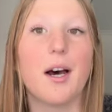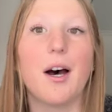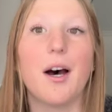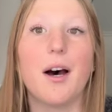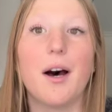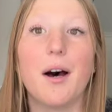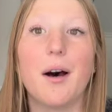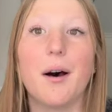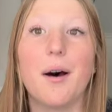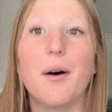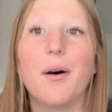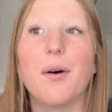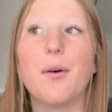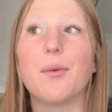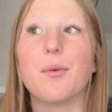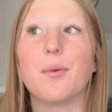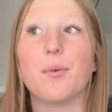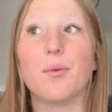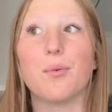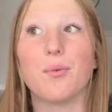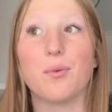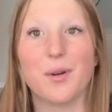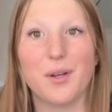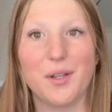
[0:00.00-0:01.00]
a
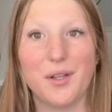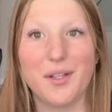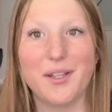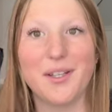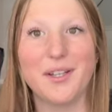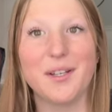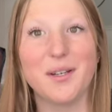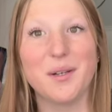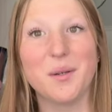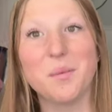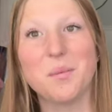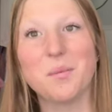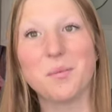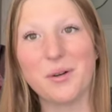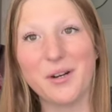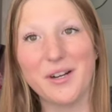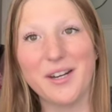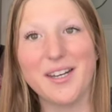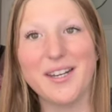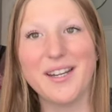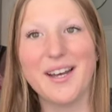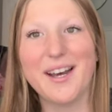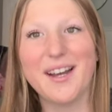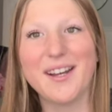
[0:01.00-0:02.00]
really
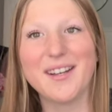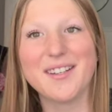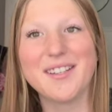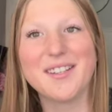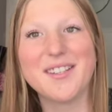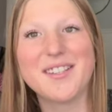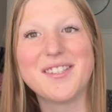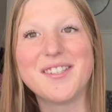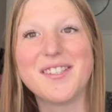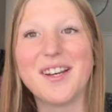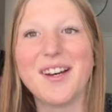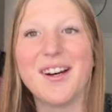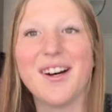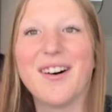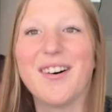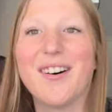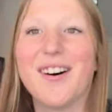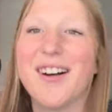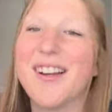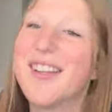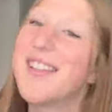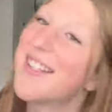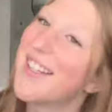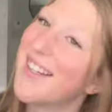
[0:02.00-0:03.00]
pretty day. So
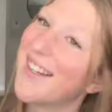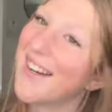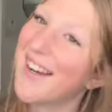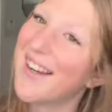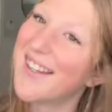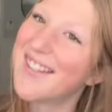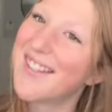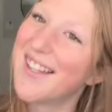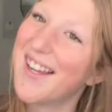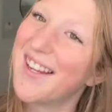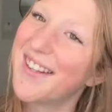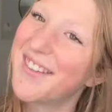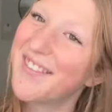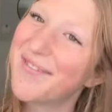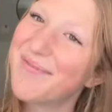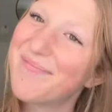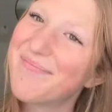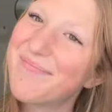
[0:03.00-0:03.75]
I'll see you guys then.